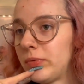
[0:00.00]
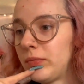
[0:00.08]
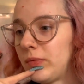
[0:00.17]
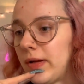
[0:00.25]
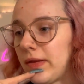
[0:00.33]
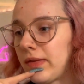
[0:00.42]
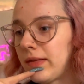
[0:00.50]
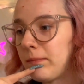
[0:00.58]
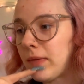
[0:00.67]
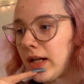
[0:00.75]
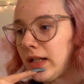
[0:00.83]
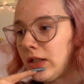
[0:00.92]
with
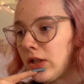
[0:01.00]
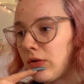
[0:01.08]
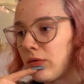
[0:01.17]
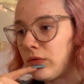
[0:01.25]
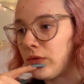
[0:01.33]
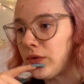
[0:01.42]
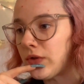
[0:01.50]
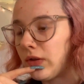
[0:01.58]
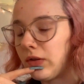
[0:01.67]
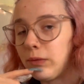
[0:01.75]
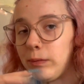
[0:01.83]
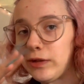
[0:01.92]
my nose a
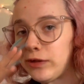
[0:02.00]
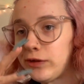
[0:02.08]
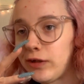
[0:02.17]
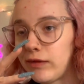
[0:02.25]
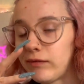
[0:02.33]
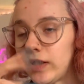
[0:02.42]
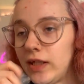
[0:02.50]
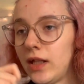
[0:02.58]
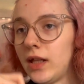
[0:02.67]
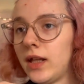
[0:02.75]
little bit stuffy.